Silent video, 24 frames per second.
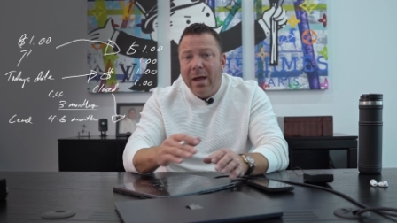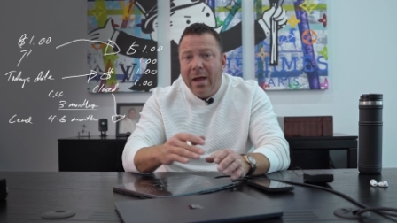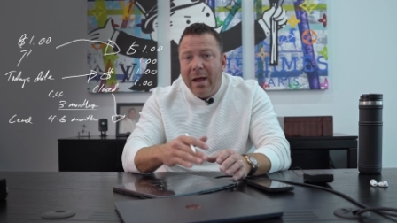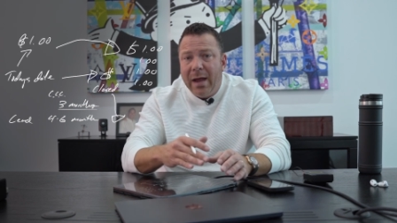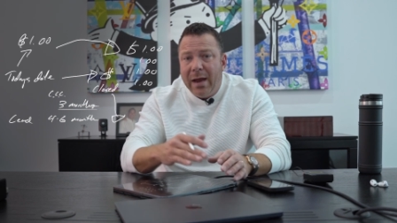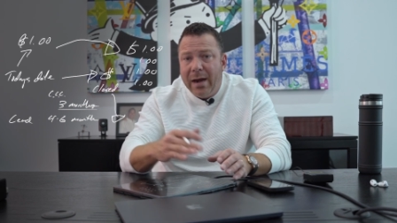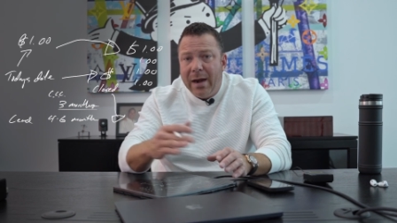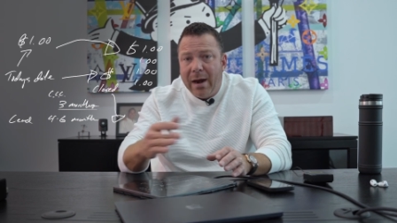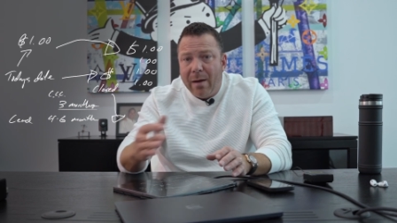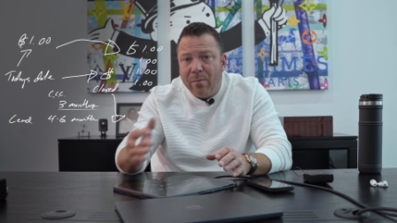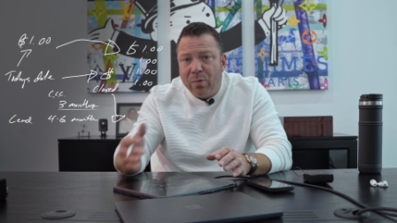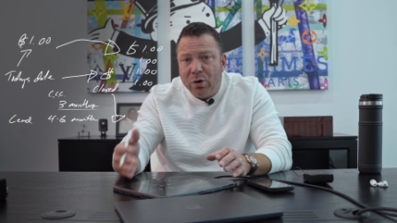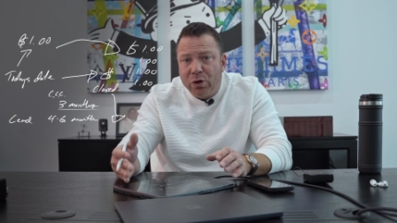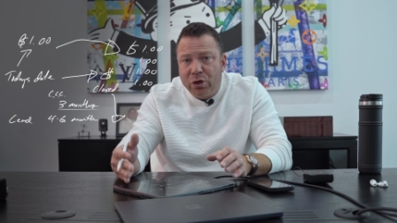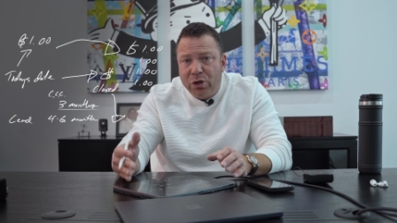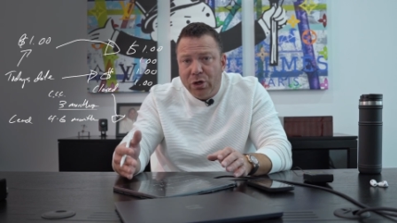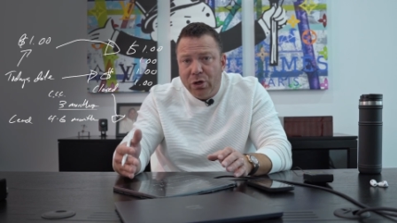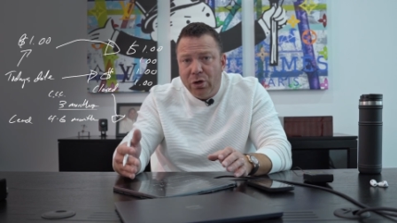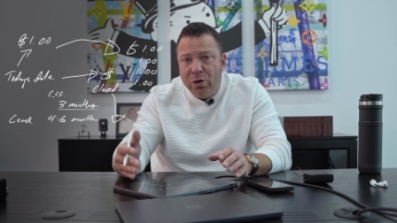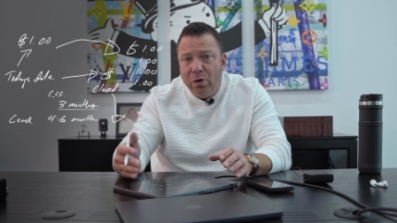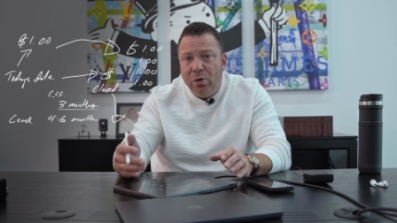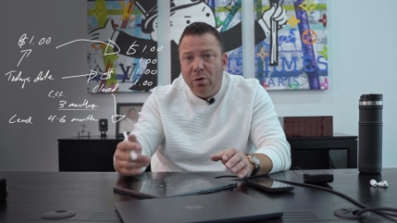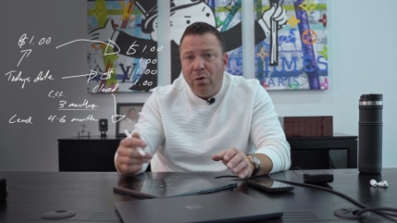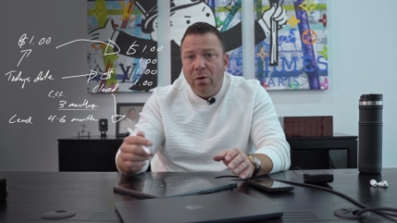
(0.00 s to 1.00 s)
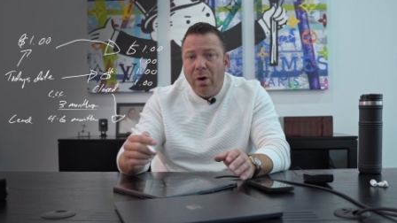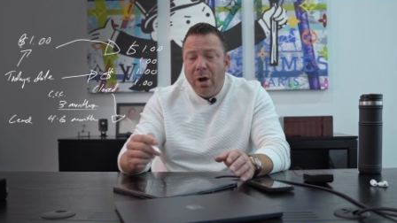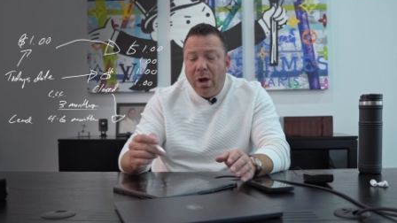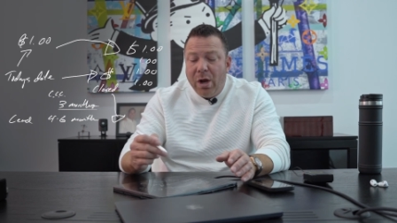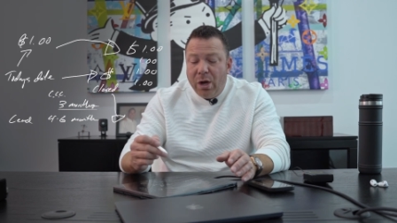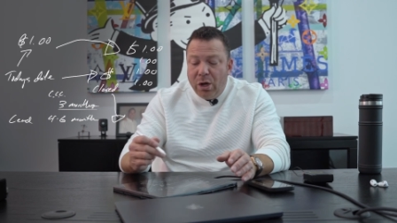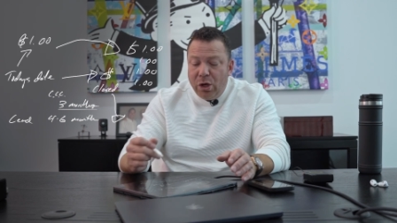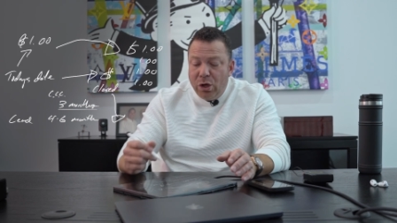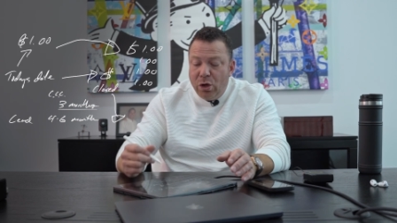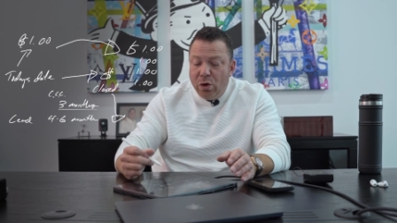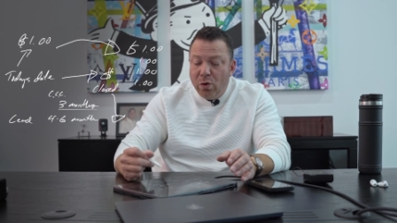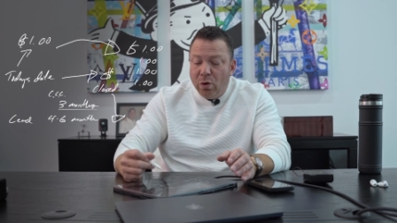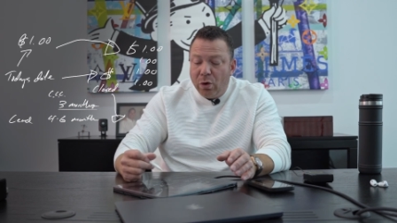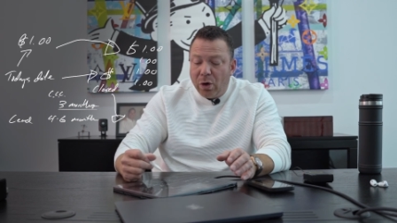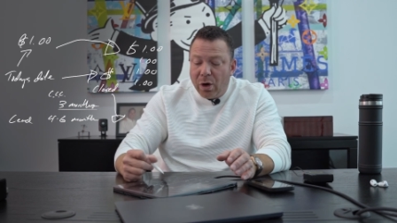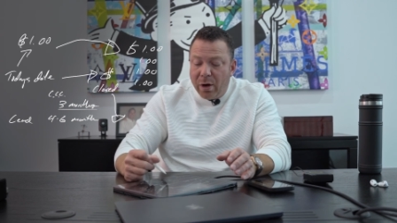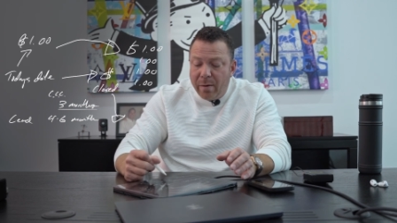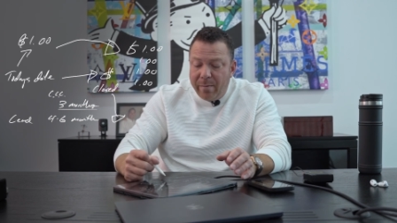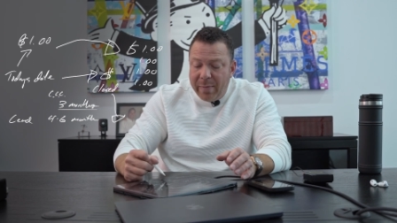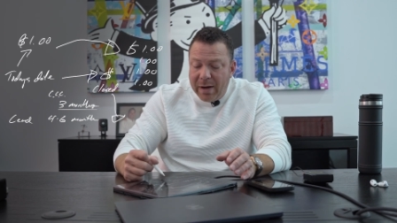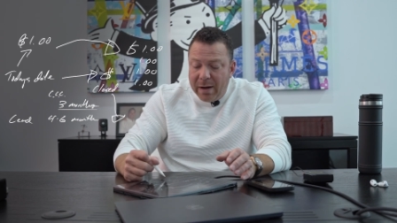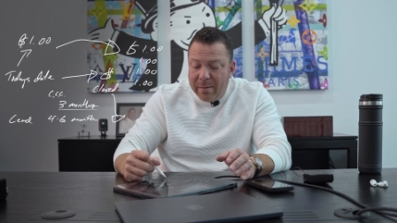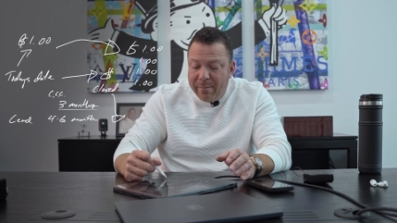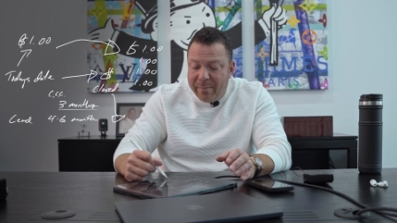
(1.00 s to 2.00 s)
And number two, you're going
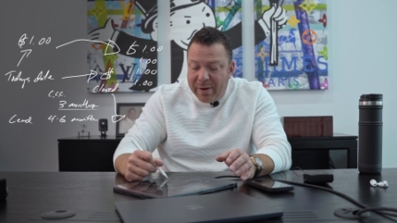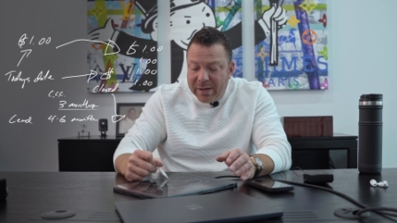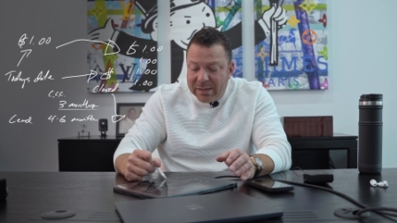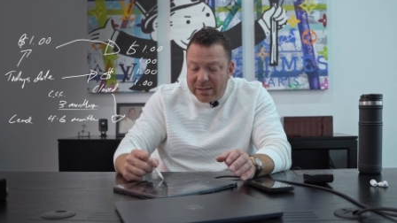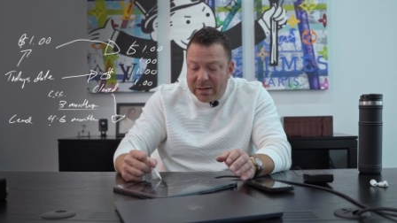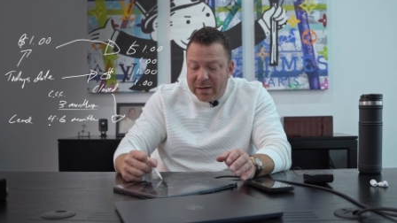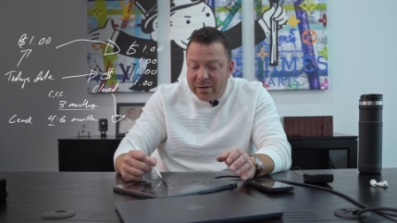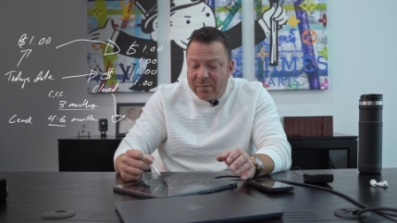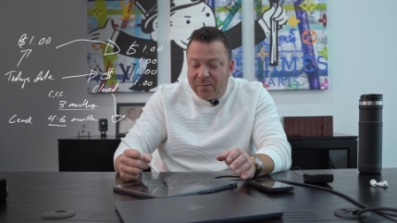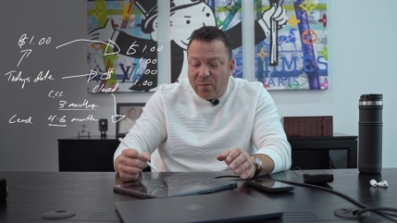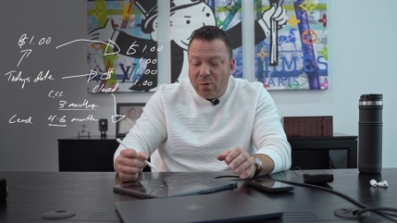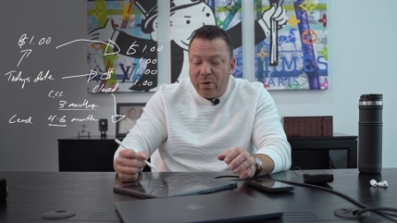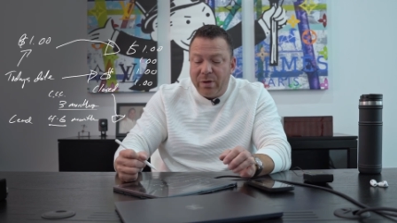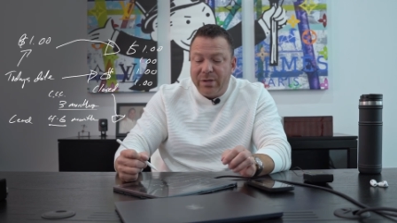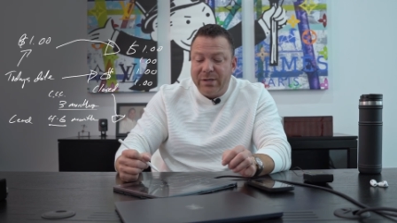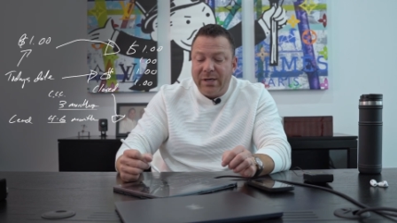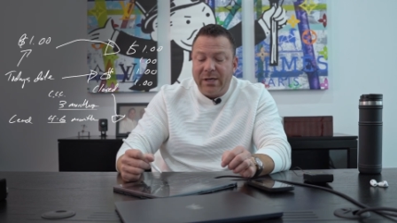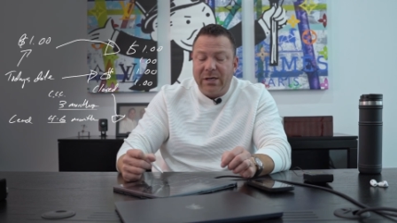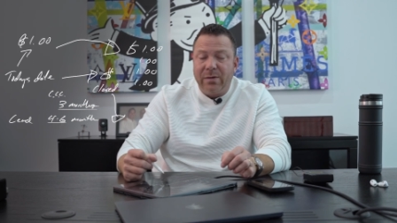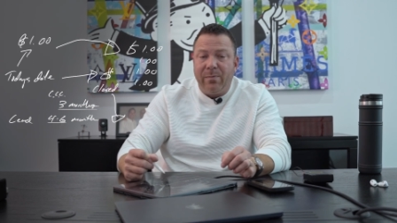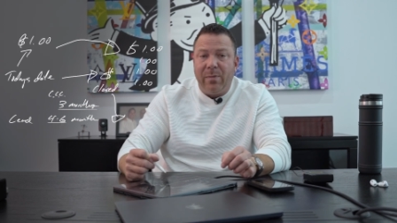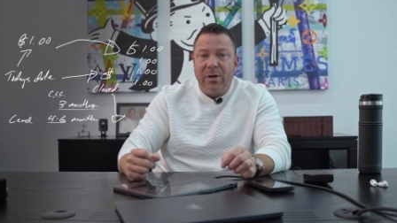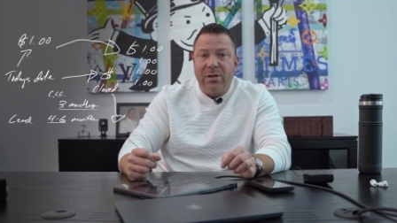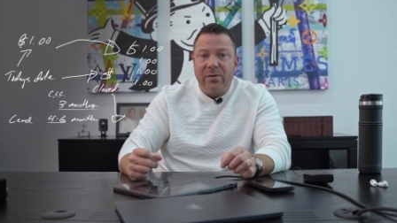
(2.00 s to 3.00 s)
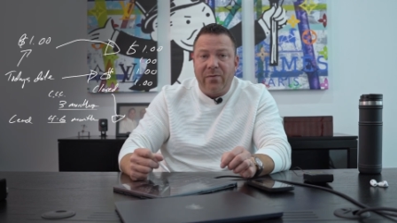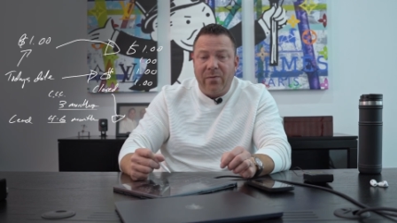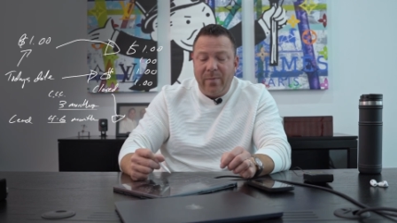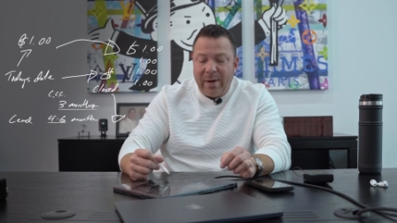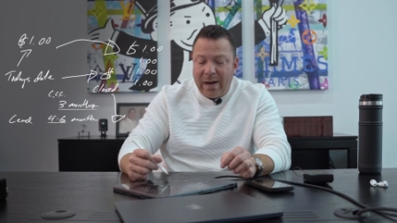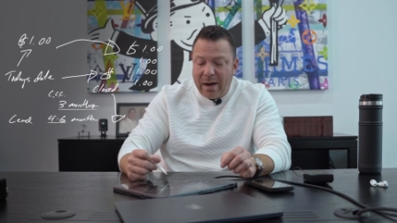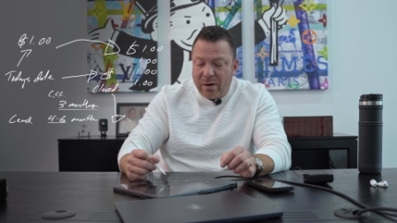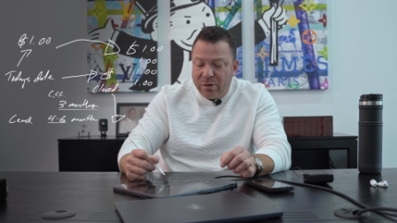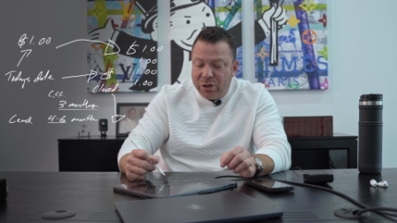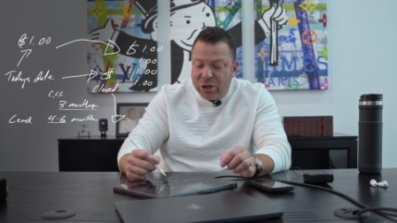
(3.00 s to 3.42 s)
to be in business 4 to 6 months from now,